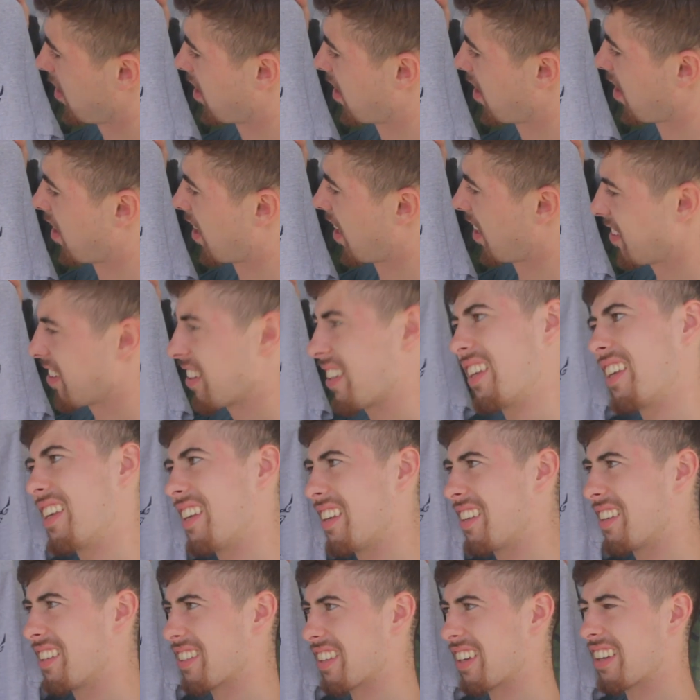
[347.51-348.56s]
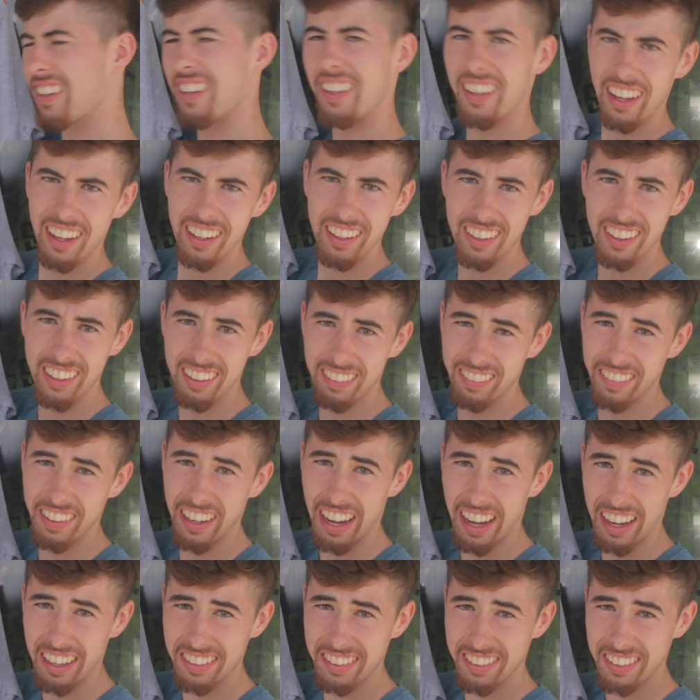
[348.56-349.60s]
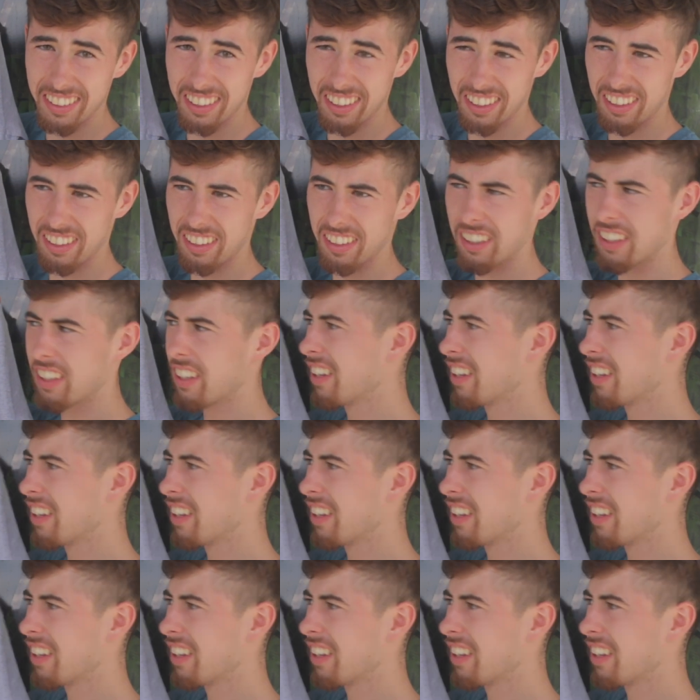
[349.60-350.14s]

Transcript: Uh, I think he designed it, I didn't even ask that.